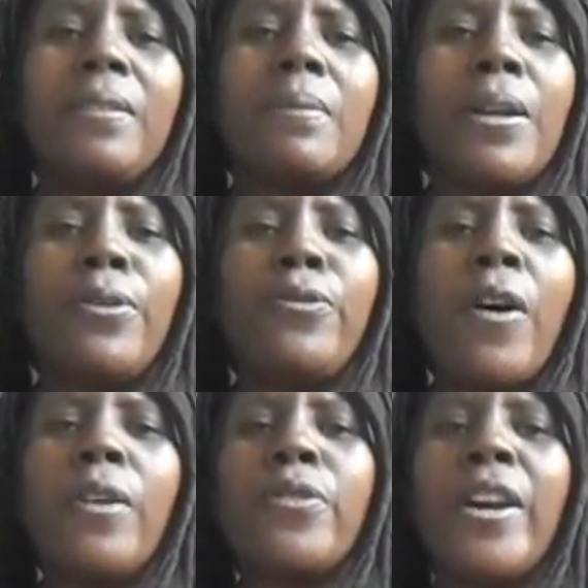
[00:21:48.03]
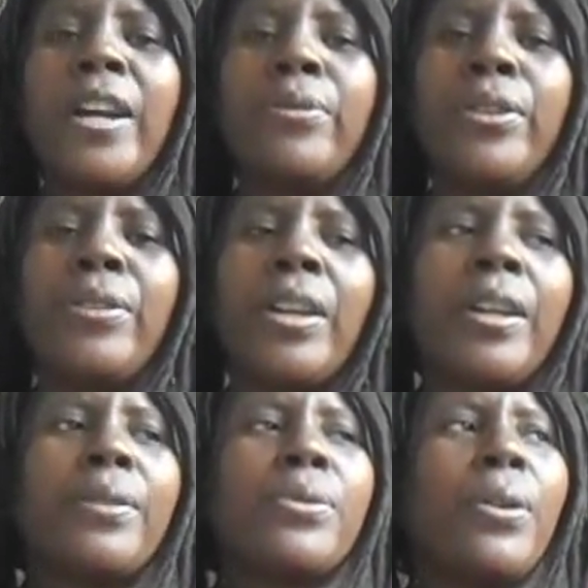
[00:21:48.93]
I don't fall for
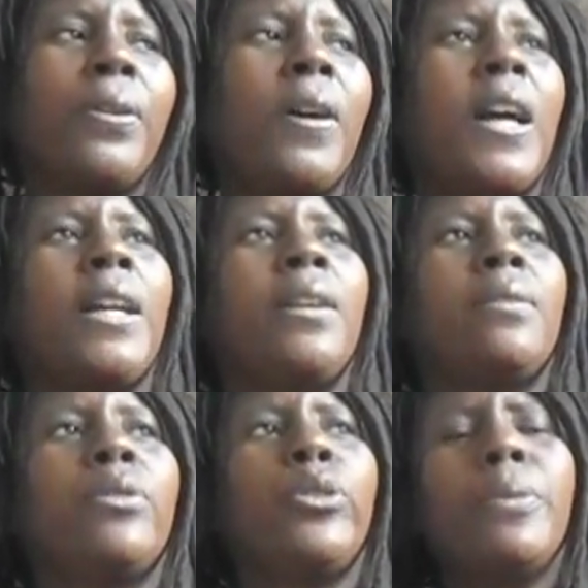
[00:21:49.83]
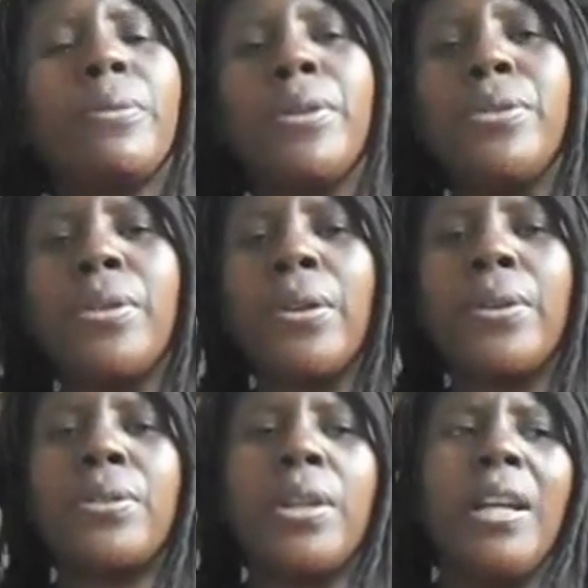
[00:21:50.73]
everything. So I do my
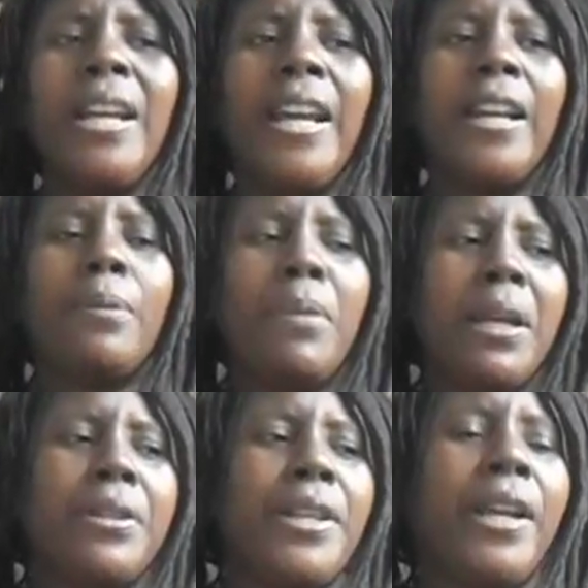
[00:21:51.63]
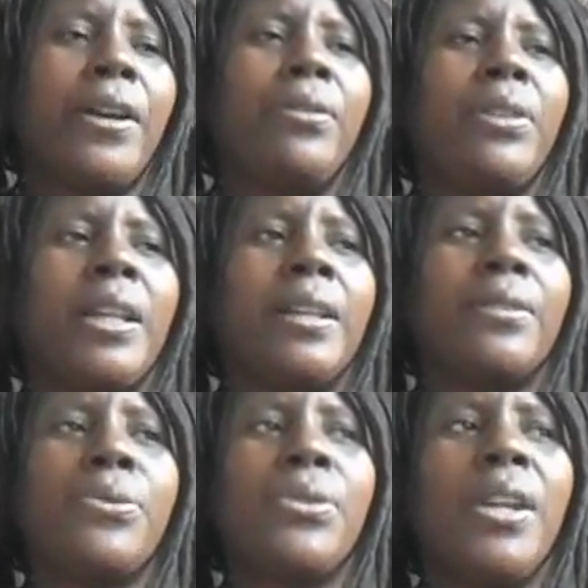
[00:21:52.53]
research and I meditate on
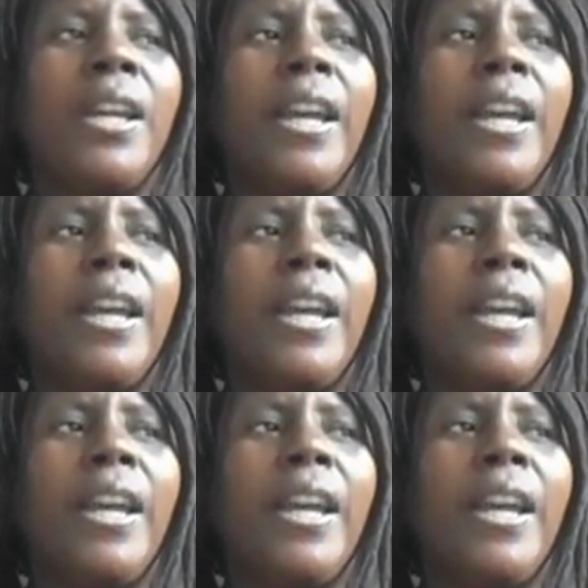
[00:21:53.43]
things